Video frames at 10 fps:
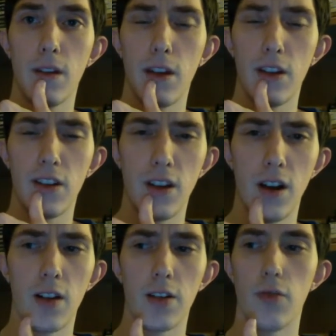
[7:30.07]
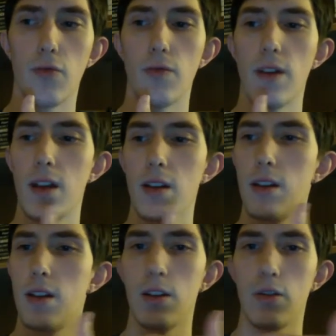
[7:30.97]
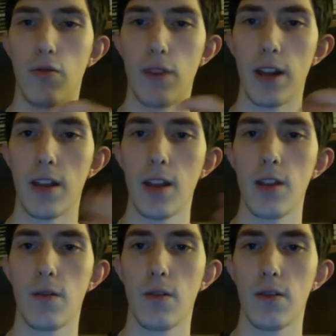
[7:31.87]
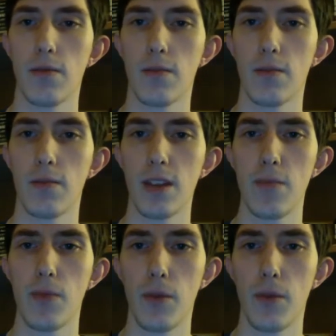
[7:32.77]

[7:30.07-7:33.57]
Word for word: Assad is, he does great things for his people.